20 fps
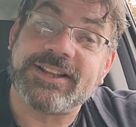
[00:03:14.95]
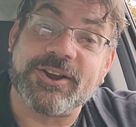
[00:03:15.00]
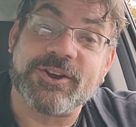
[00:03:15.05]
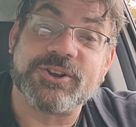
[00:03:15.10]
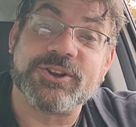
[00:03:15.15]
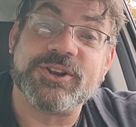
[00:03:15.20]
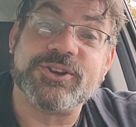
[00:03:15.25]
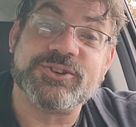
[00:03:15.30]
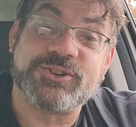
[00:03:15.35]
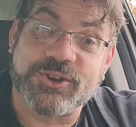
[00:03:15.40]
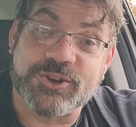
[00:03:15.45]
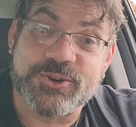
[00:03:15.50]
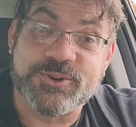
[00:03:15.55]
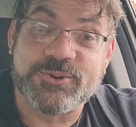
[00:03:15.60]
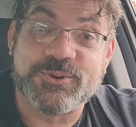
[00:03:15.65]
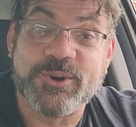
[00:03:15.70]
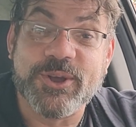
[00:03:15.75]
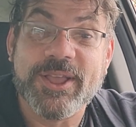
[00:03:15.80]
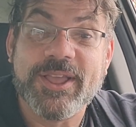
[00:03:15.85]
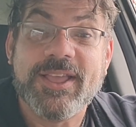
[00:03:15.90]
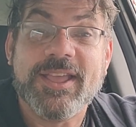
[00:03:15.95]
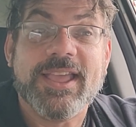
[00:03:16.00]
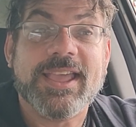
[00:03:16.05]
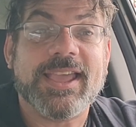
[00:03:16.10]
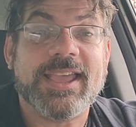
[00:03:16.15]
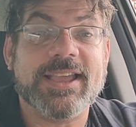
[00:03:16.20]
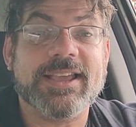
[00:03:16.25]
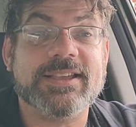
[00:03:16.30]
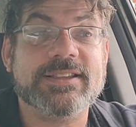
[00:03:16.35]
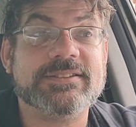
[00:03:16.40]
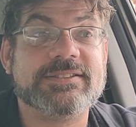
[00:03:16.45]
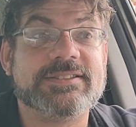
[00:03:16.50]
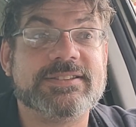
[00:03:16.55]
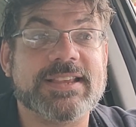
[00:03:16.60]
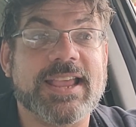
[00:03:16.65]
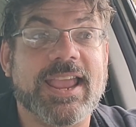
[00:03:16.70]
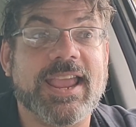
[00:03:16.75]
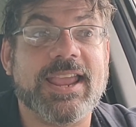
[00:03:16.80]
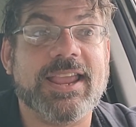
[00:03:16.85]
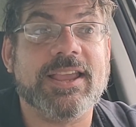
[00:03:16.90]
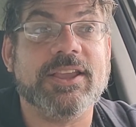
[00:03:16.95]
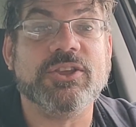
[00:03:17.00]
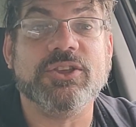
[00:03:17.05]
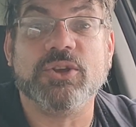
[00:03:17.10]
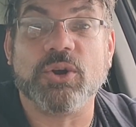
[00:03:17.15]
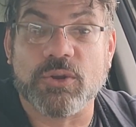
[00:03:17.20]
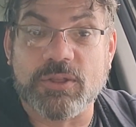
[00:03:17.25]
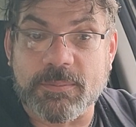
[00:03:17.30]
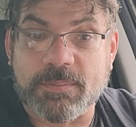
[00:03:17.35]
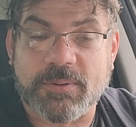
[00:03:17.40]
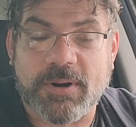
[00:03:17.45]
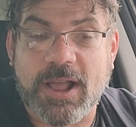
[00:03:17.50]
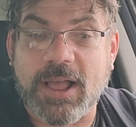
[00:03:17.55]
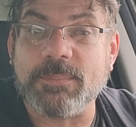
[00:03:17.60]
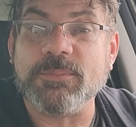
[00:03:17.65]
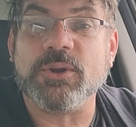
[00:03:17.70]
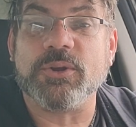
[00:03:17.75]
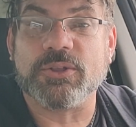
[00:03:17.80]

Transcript: they're going to do is say, you're the problem.